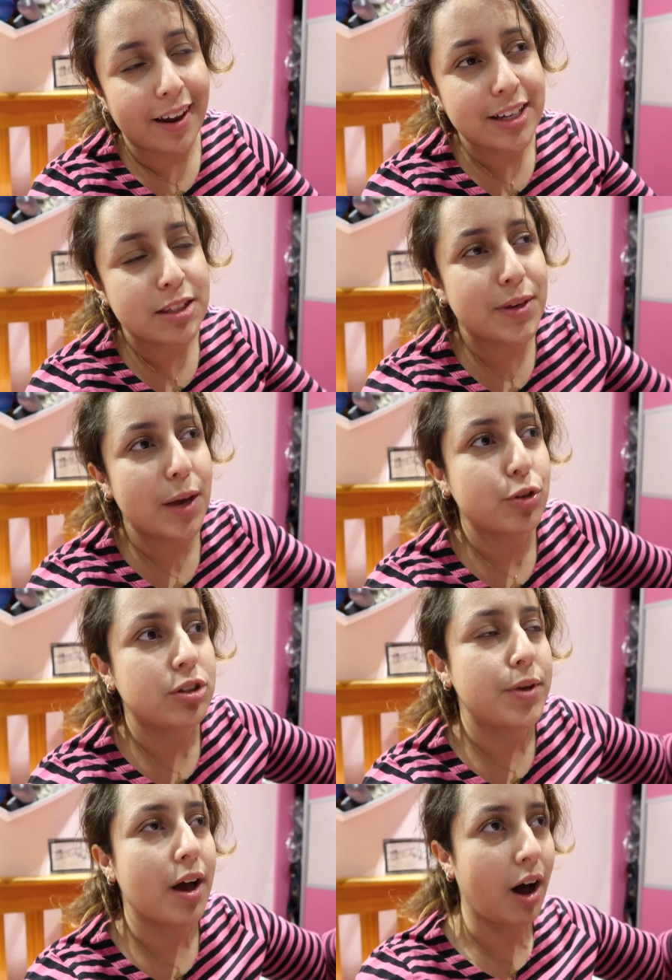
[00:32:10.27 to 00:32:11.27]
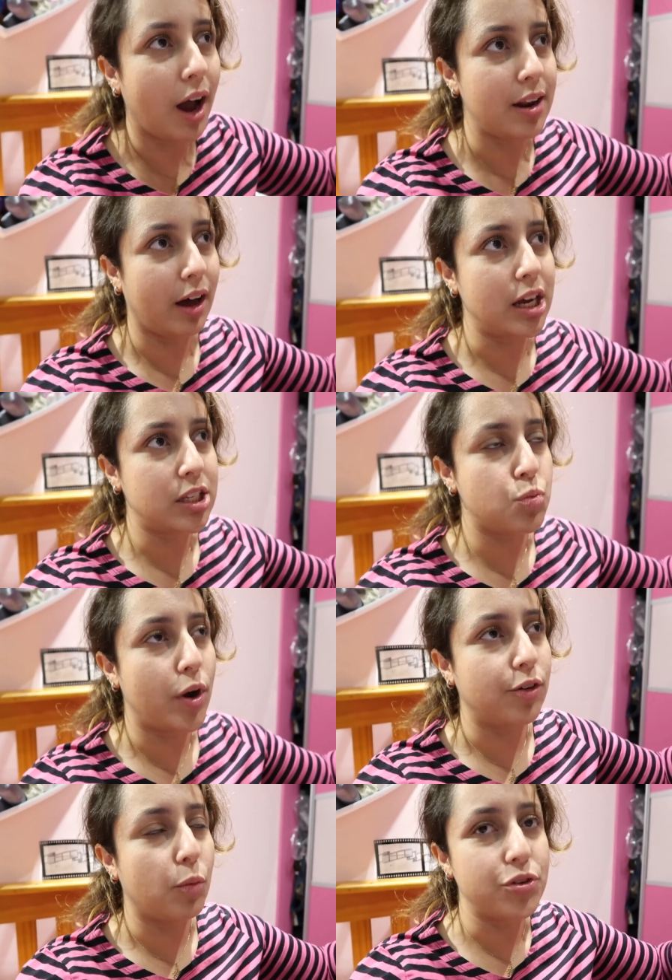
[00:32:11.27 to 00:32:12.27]
Like, to be able to be a highlight
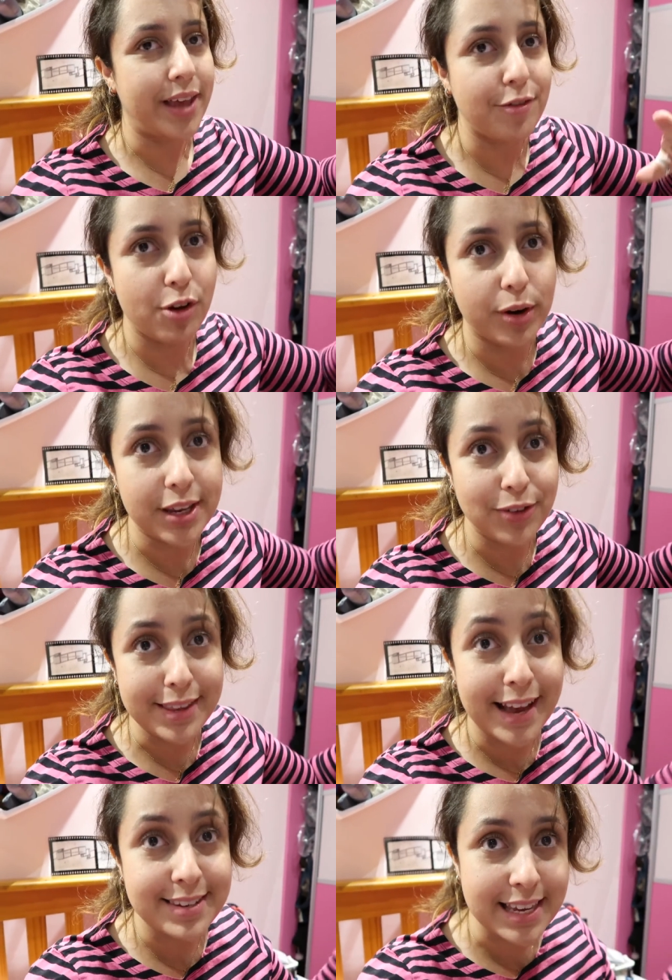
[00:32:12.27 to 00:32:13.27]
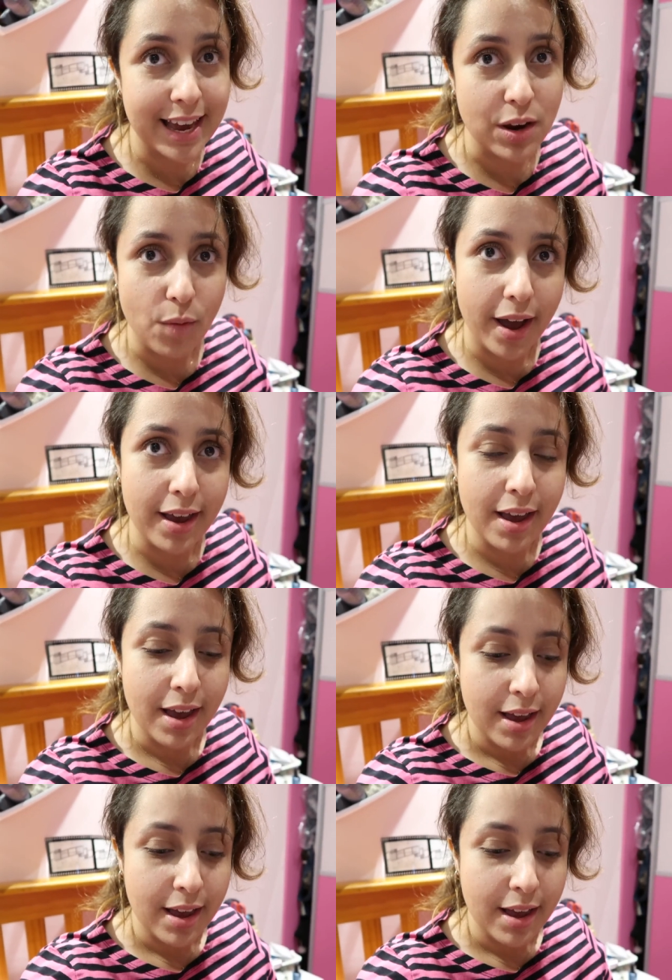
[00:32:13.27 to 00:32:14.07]
when almost everyone is fantastic anyway